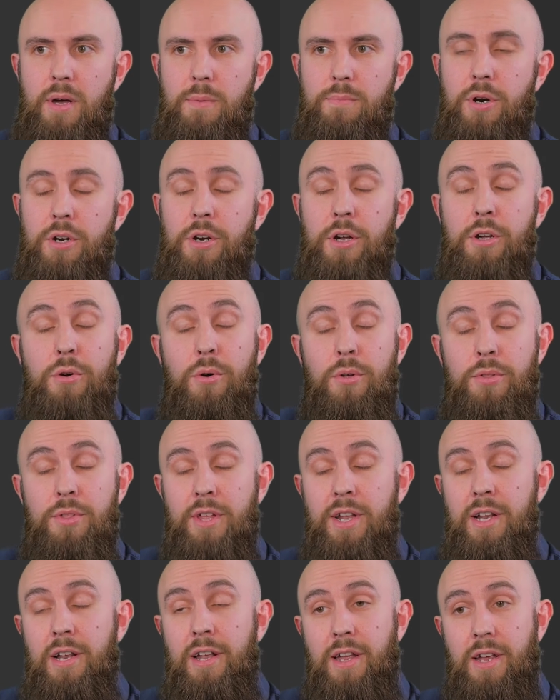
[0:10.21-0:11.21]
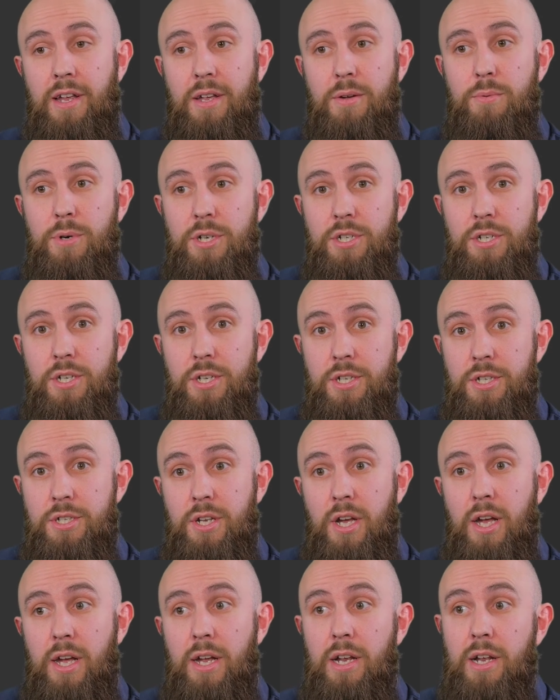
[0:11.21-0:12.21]
product called ThinLink, which is
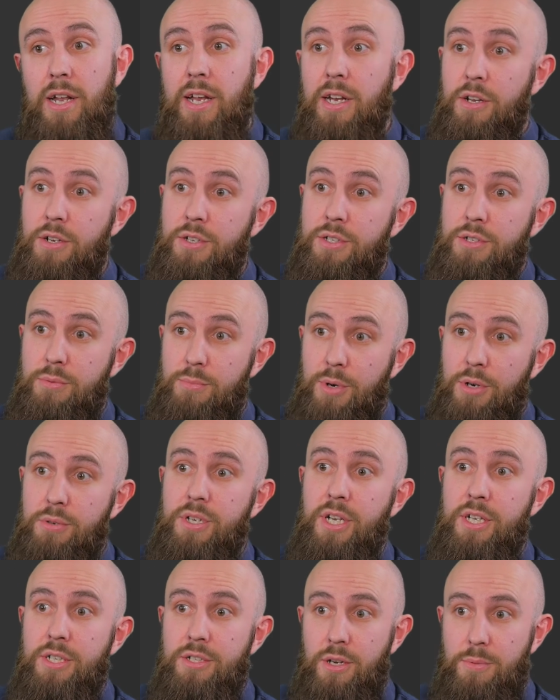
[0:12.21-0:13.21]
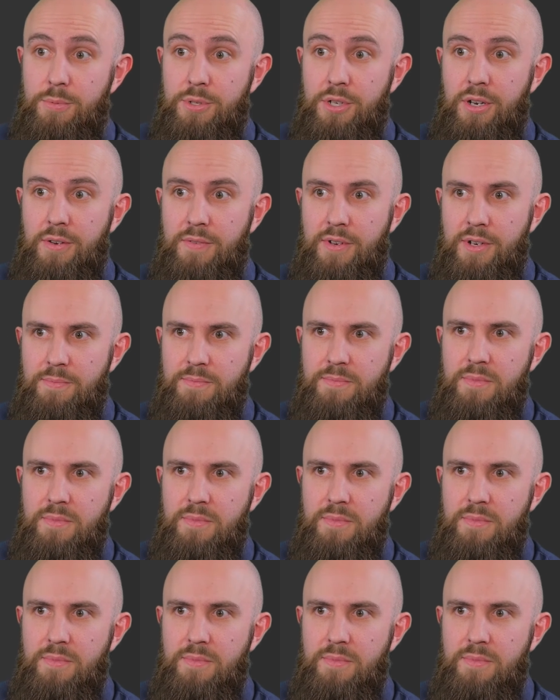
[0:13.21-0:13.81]
a Linux remote desktop server.